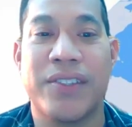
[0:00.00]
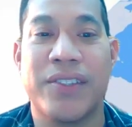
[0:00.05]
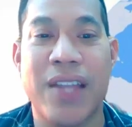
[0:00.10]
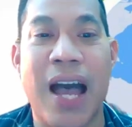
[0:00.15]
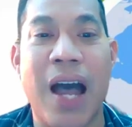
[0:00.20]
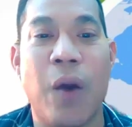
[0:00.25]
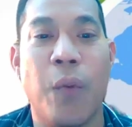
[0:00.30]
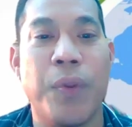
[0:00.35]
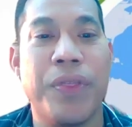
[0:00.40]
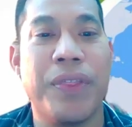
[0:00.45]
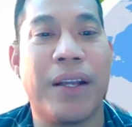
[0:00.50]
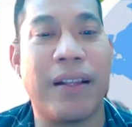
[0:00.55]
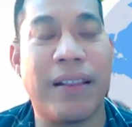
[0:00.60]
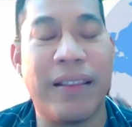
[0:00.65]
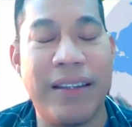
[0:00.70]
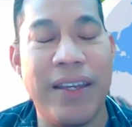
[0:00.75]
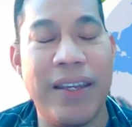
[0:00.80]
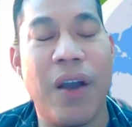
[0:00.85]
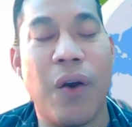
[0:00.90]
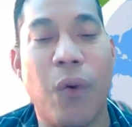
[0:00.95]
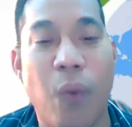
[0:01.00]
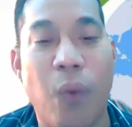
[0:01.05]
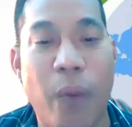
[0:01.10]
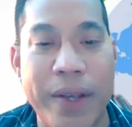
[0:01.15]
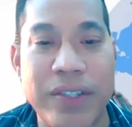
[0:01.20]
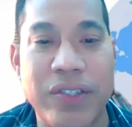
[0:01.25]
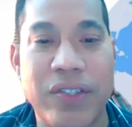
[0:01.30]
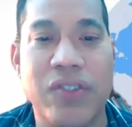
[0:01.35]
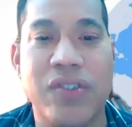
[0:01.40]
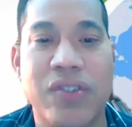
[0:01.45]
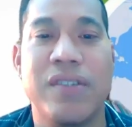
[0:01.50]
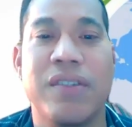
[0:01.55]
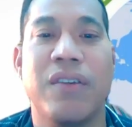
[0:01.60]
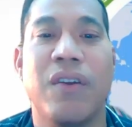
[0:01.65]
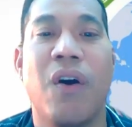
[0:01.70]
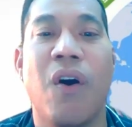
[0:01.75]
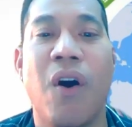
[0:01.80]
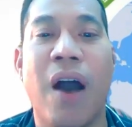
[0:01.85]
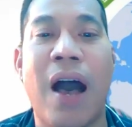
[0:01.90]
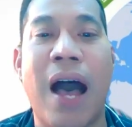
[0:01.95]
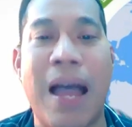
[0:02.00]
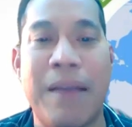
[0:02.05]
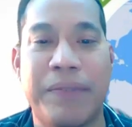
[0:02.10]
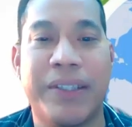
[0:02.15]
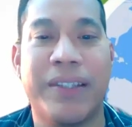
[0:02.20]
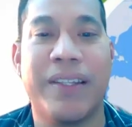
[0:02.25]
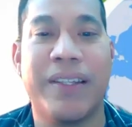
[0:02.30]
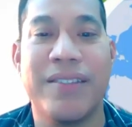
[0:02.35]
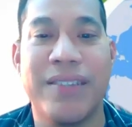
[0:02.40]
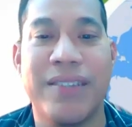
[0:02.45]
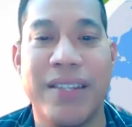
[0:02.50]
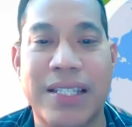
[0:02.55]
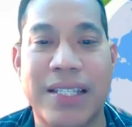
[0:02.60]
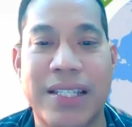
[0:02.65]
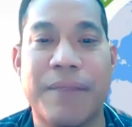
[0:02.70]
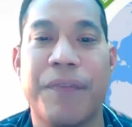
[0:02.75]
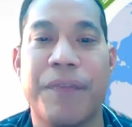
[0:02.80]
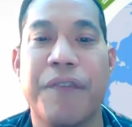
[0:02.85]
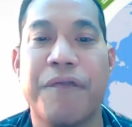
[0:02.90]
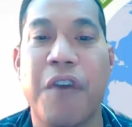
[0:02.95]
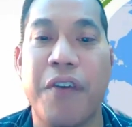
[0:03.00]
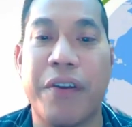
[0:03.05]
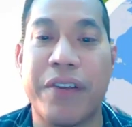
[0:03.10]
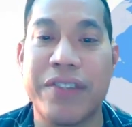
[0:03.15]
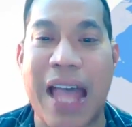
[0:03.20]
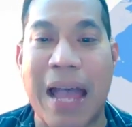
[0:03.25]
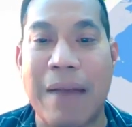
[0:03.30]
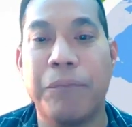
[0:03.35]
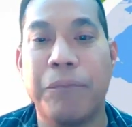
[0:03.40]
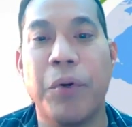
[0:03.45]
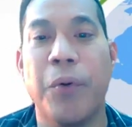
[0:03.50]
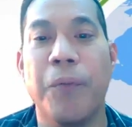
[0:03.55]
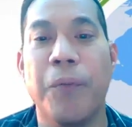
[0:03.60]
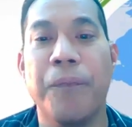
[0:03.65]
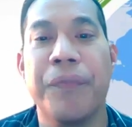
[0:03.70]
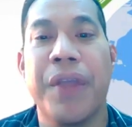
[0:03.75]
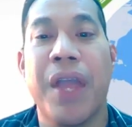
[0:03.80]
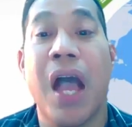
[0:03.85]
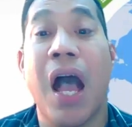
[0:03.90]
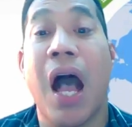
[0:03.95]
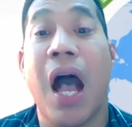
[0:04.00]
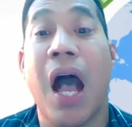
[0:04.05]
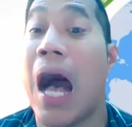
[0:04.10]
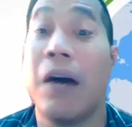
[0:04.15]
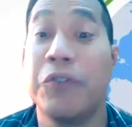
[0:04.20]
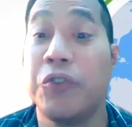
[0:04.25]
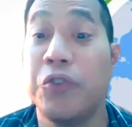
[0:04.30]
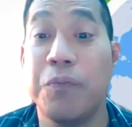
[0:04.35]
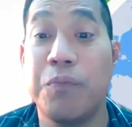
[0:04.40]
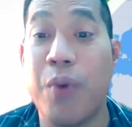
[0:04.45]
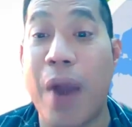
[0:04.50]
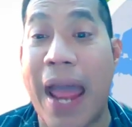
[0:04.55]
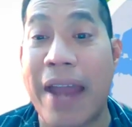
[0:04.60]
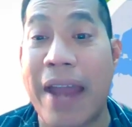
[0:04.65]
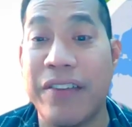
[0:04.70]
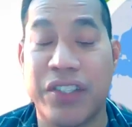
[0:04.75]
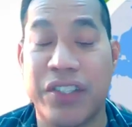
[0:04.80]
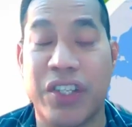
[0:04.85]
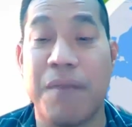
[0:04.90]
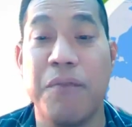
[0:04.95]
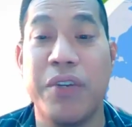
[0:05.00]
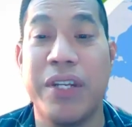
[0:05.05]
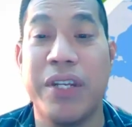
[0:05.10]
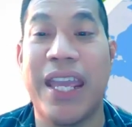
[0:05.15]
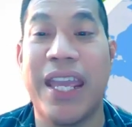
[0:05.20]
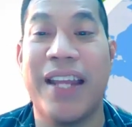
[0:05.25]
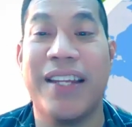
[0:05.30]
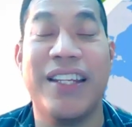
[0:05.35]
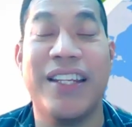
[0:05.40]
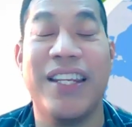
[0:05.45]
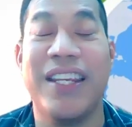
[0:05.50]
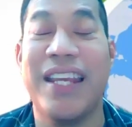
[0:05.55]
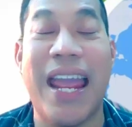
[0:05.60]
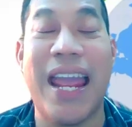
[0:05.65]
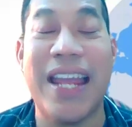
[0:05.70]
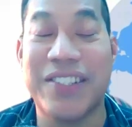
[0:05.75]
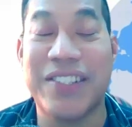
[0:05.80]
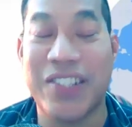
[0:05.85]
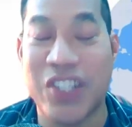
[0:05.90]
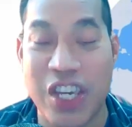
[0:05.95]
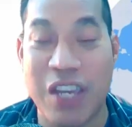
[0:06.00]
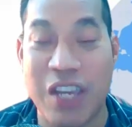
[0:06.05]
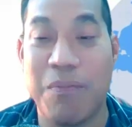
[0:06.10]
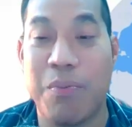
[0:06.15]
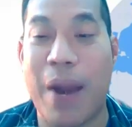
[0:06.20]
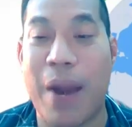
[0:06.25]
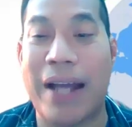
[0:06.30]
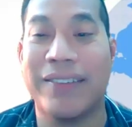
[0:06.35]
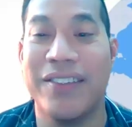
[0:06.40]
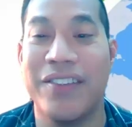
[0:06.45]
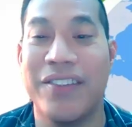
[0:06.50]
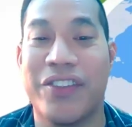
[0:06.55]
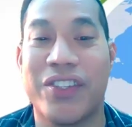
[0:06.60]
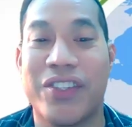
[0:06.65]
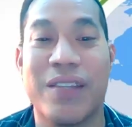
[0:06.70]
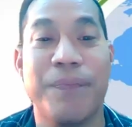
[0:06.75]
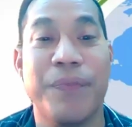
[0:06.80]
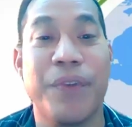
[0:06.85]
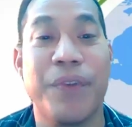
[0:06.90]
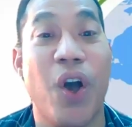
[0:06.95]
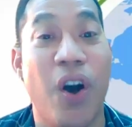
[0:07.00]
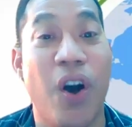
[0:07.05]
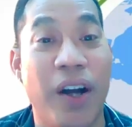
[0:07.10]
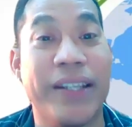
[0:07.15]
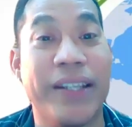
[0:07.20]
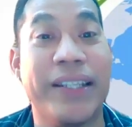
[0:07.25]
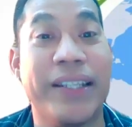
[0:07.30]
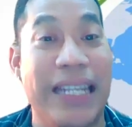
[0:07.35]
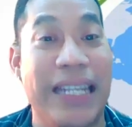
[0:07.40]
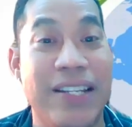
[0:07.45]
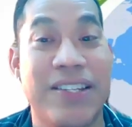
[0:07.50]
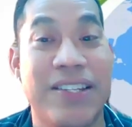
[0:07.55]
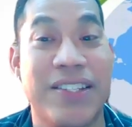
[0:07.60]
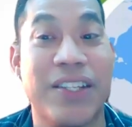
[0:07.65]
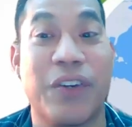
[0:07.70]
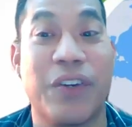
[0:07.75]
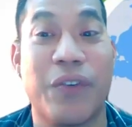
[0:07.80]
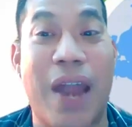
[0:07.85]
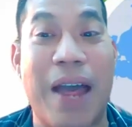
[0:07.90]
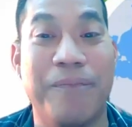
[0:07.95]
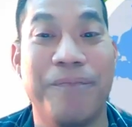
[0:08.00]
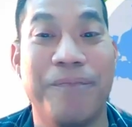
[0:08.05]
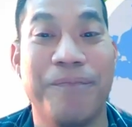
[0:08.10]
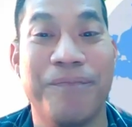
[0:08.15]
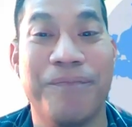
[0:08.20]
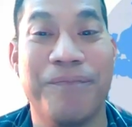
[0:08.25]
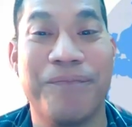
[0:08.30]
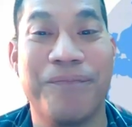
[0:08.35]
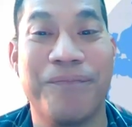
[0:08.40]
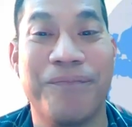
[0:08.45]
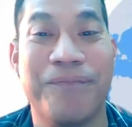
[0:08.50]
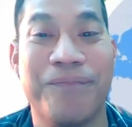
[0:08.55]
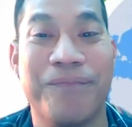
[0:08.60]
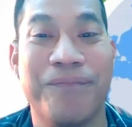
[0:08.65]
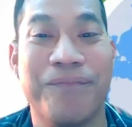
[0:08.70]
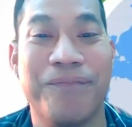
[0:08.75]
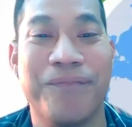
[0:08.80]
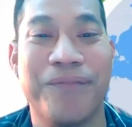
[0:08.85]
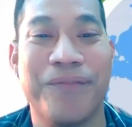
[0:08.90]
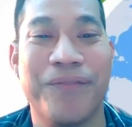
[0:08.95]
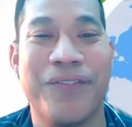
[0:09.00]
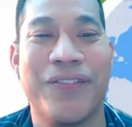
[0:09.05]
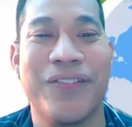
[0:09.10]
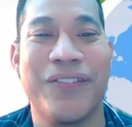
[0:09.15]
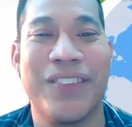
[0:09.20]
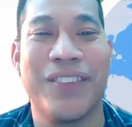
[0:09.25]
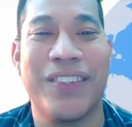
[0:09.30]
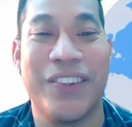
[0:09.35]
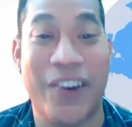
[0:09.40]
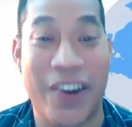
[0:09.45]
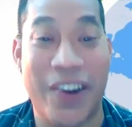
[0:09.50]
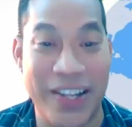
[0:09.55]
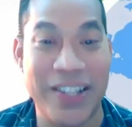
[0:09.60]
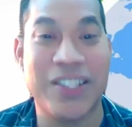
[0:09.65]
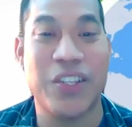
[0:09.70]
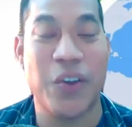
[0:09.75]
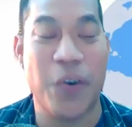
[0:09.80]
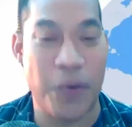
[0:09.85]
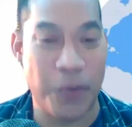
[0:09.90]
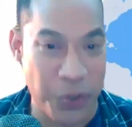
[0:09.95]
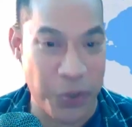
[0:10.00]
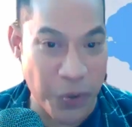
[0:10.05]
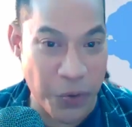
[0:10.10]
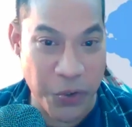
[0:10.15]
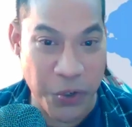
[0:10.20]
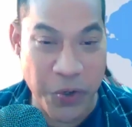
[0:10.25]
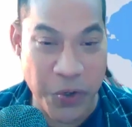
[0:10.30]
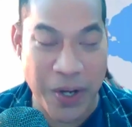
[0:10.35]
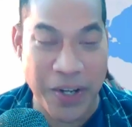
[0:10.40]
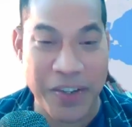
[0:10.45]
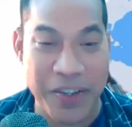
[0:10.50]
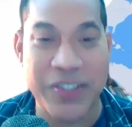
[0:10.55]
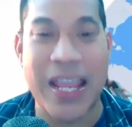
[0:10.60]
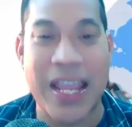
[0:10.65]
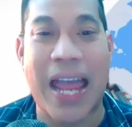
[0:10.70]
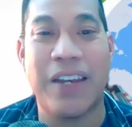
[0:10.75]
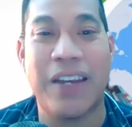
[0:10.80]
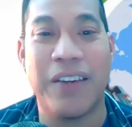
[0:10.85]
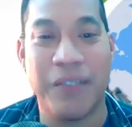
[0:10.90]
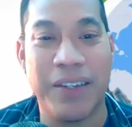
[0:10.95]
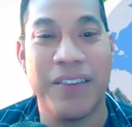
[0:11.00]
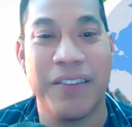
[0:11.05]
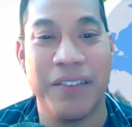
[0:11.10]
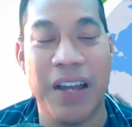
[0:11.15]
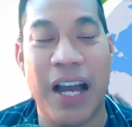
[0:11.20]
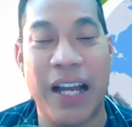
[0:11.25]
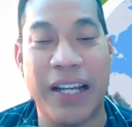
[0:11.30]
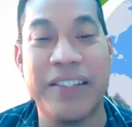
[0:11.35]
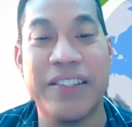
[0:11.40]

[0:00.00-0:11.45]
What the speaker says: Start with a clear question or hypothesis. For example, how do brands communicate ESG practice on Instagram? All right, so you understand